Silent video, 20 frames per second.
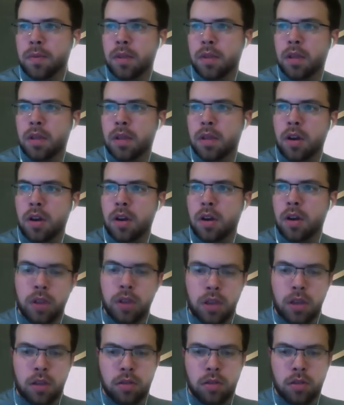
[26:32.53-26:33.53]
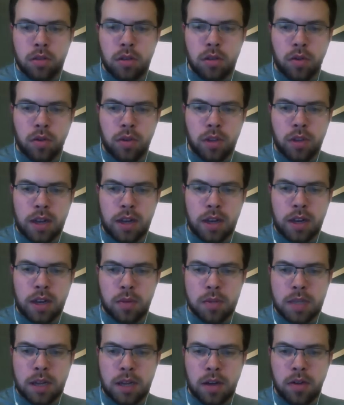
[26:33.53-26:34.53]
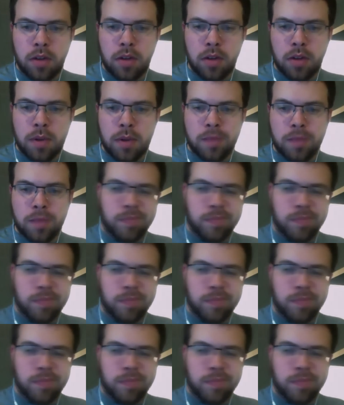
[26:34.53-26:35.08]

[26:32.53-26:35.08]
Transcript: hopefully that helps out. I mean,